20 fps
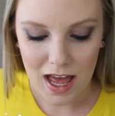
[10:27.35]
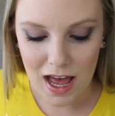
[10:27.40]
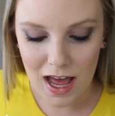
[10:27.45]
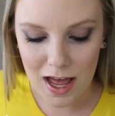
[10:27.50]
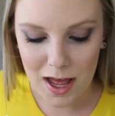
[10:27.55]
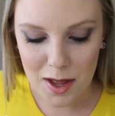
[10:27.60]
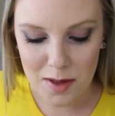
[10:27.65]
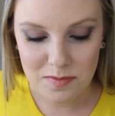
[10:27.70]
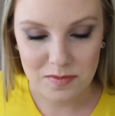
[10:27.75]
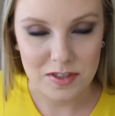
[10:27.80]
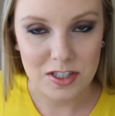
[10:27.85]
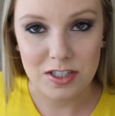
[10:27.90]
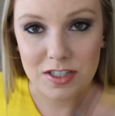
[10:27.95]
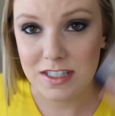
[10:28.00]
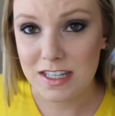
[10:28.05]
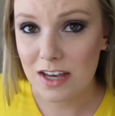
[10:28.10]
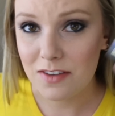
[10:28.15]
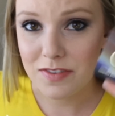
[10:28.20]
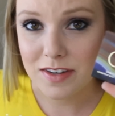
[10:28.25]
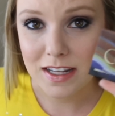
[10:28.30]

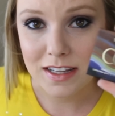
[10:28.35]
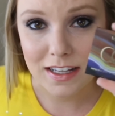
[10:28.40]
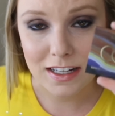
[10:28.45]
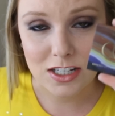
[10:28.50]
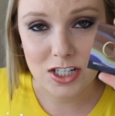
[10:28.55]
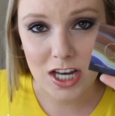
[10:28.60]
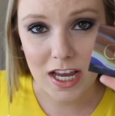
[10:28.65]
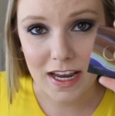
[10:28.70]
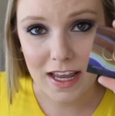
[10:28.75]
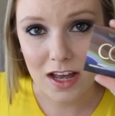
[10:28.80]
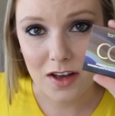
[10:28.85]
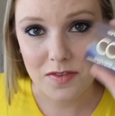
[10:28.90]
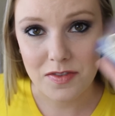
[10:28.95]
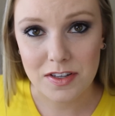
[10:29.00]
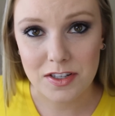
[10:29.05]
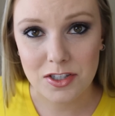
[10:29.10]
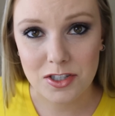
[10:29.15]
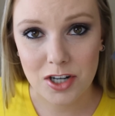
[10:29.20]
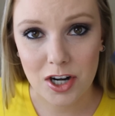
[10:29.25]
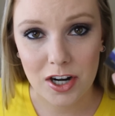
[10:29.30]
Definitely check out
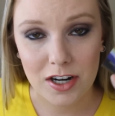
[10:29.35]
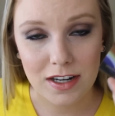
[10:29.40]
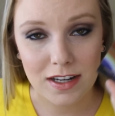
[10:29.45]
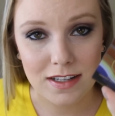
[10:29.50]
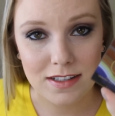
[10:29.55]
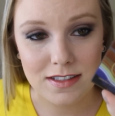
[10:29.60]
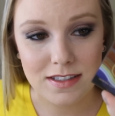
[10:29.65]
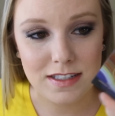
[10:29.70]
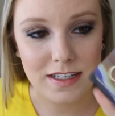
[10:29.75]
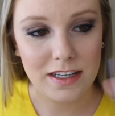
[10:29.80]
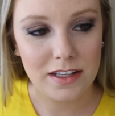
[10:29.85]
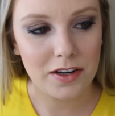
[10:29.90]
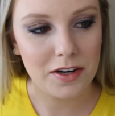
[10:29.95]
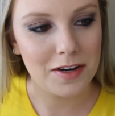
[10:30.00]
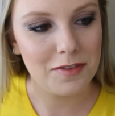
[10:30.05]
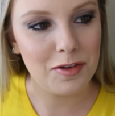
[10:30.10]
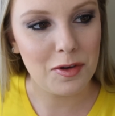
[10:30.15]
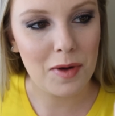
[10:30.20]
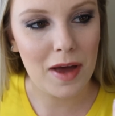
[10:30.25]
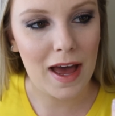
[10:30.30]
this Tarte concealer
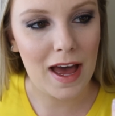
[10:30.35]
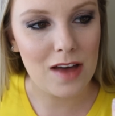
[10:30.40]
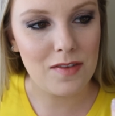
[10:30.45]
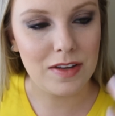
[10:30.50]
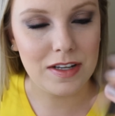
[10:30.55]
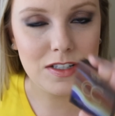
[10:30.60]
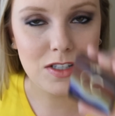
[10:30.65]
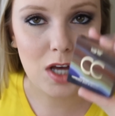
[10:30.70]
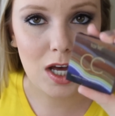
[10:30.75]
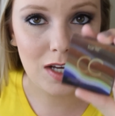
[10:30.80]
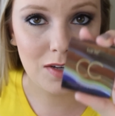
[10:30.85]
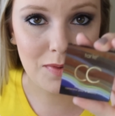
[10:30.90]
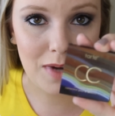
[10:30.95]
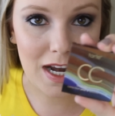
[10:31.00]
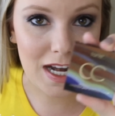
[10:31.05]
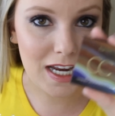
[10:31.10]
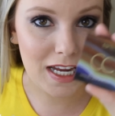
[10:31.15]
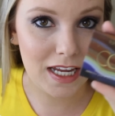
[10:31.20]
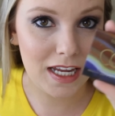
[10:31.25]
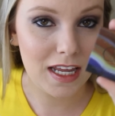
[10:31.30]
if you haven't
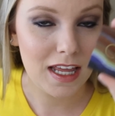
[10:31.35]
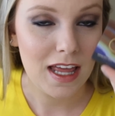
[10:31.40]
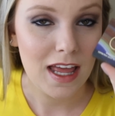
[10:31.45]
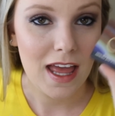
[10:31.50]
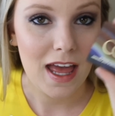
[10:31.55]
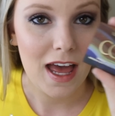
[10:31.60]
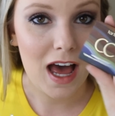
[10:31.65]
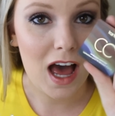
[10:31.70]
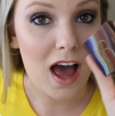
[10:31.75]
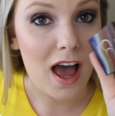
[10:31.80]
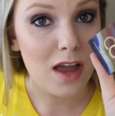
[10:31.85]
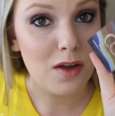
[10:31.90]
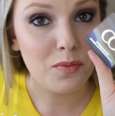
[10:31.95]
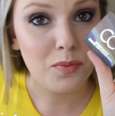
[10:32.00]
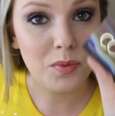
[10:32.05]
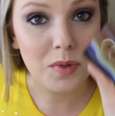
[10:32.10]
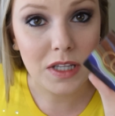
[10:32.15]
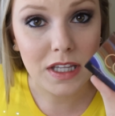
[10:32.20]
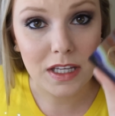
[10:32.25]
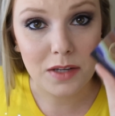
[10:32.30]
already. I
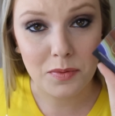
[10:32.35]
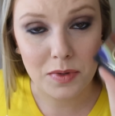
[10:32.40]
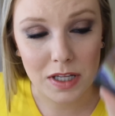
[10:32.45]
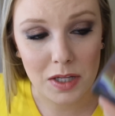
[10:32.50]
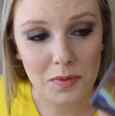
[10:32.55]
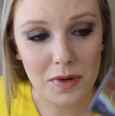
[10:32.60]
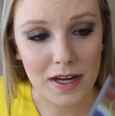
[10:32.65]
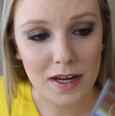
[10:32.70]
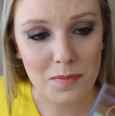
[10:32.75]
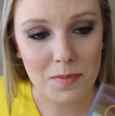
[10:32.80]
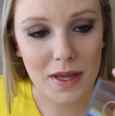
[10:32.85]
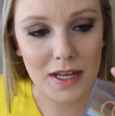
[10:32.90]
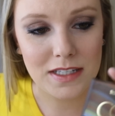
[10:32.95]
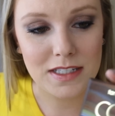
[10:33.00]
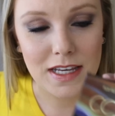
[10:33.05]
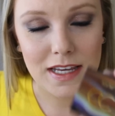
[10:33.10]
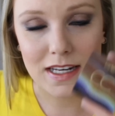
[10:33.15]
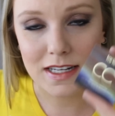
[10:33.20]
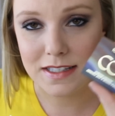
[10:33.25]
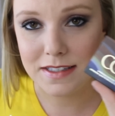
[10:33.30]
really
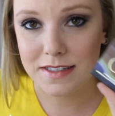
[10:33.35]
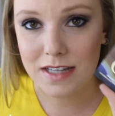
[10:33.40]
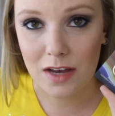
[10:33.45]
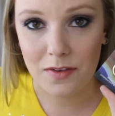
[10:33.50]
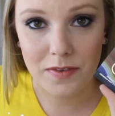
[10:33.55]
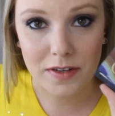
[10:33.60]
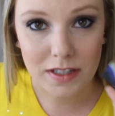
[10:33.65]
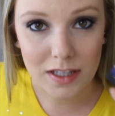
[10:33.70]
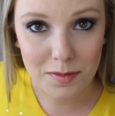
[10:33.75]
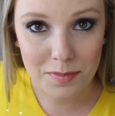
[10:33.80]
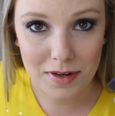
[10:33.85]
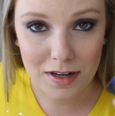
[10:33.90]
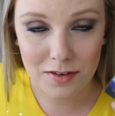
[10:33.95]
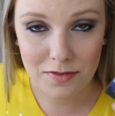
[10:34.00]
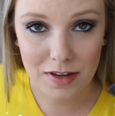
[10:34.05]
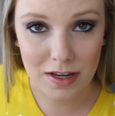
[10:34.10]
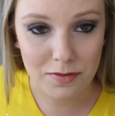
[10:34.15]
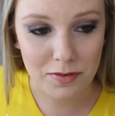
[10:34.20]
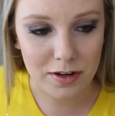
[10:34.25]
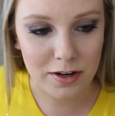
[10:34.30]
recommend it. It has definitely been
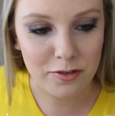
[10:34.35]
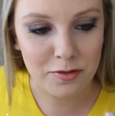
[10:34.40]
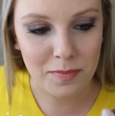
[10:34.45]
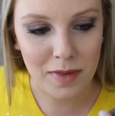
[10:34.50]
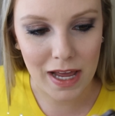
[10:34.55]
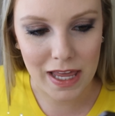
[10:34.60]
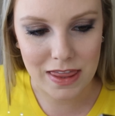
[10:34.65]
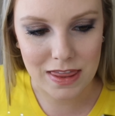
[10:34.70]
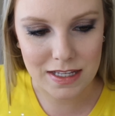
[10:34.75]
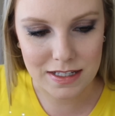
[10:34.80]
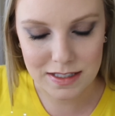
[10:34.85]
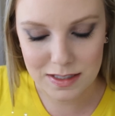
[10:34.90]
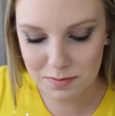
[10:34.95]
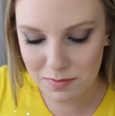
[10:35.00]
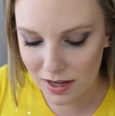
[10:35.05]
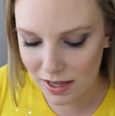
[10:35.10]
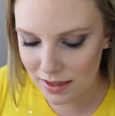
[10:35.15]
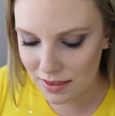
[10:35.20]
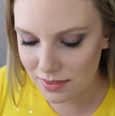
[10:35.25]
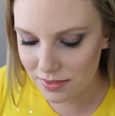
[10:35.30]
a favorite of mine this
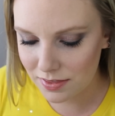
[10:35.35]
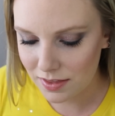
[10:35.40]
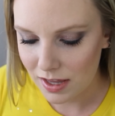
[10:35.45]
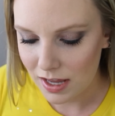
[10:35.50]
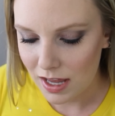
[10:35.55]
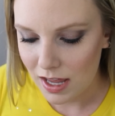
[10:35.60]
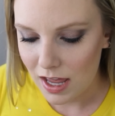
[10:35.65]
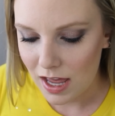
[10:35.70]
month.